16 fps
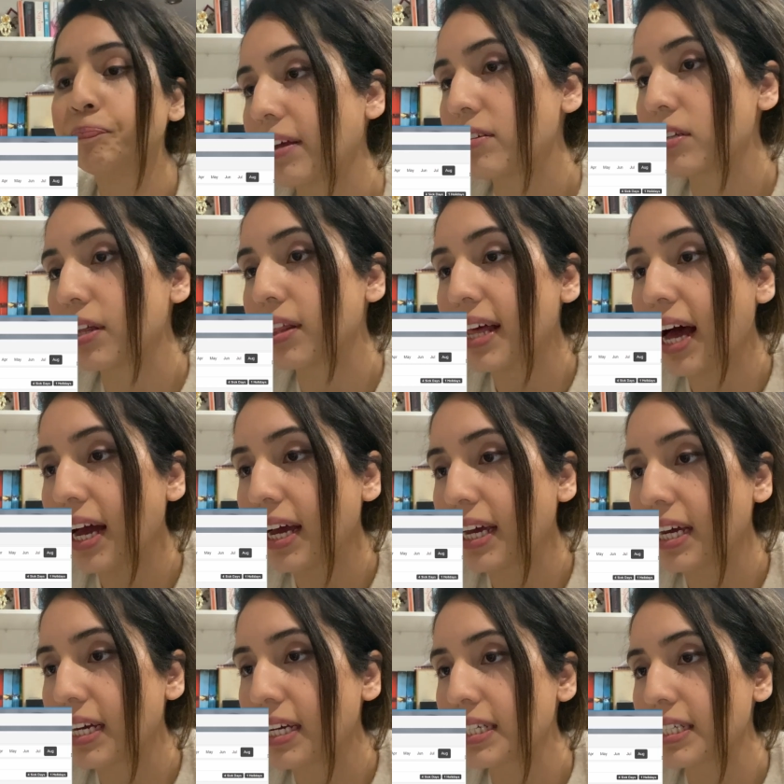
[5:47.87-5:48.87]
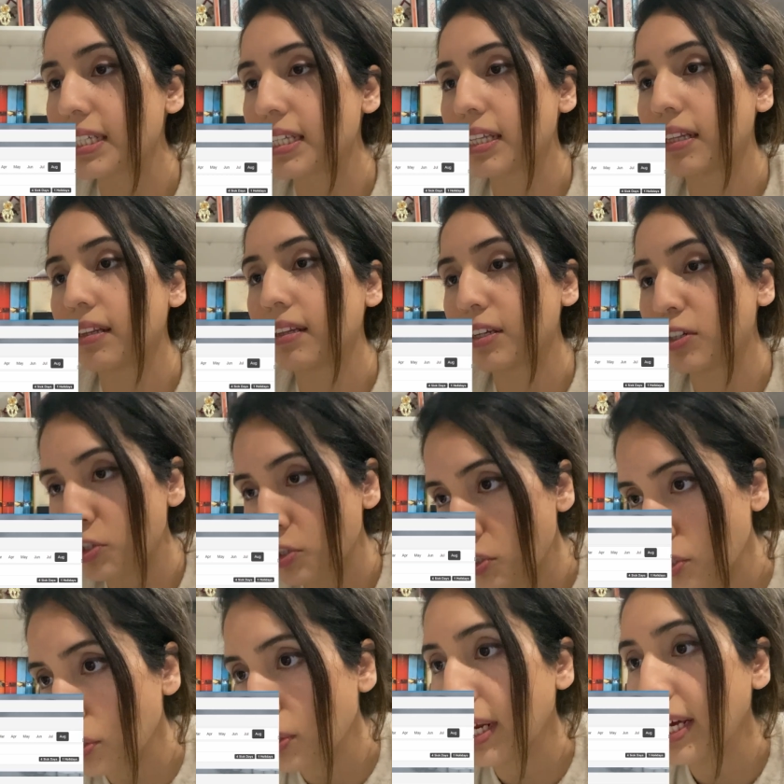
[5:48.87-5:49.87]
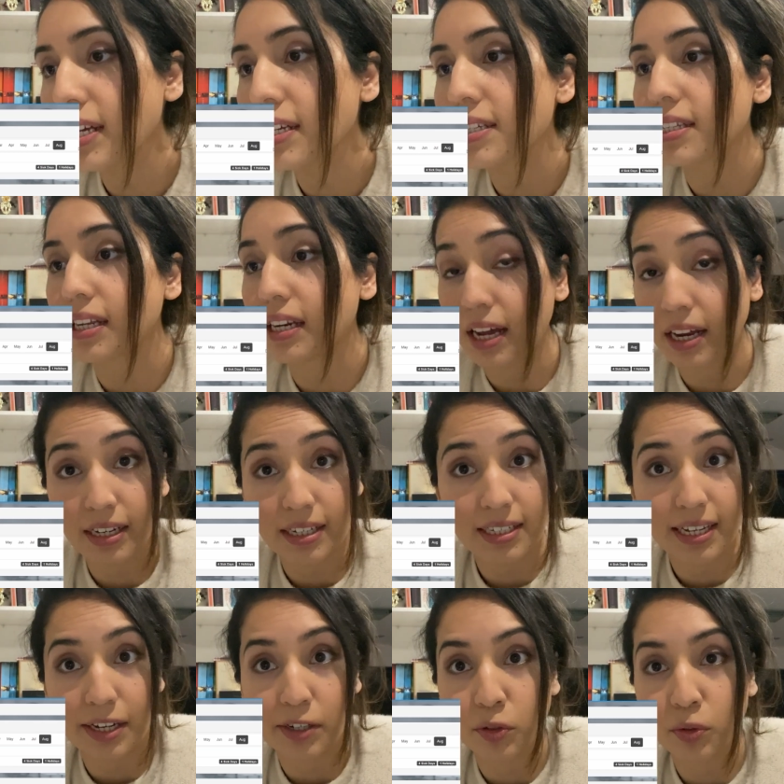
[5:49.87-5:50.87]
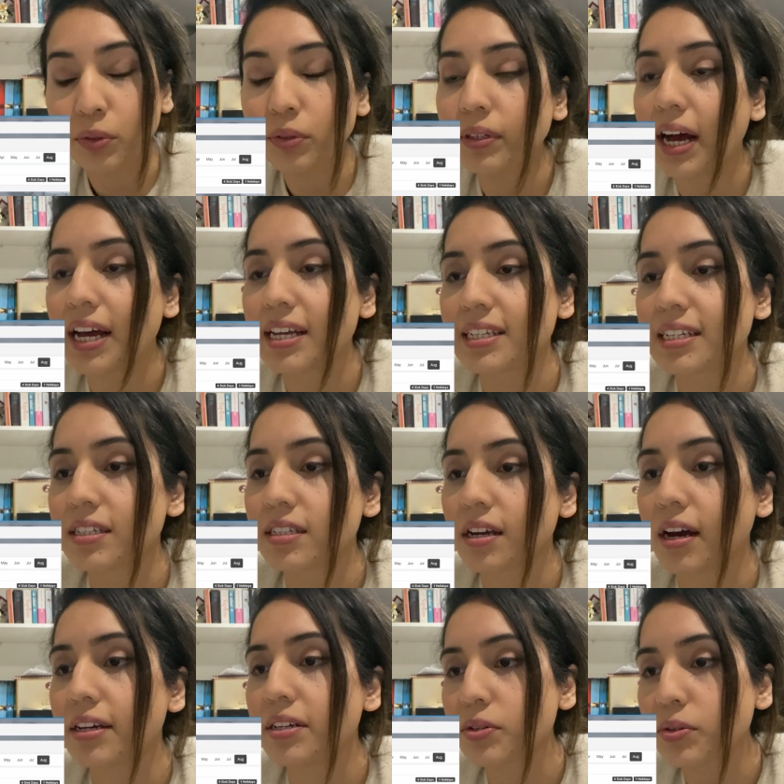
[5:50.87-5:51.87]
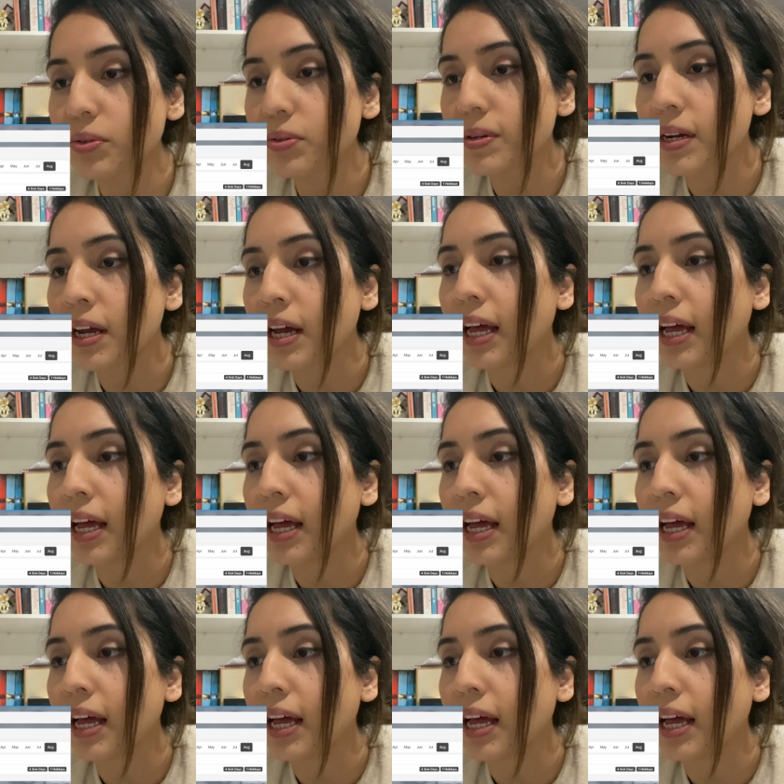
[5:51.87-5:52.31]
So that is the to-do list, the learning schedule as it's titled.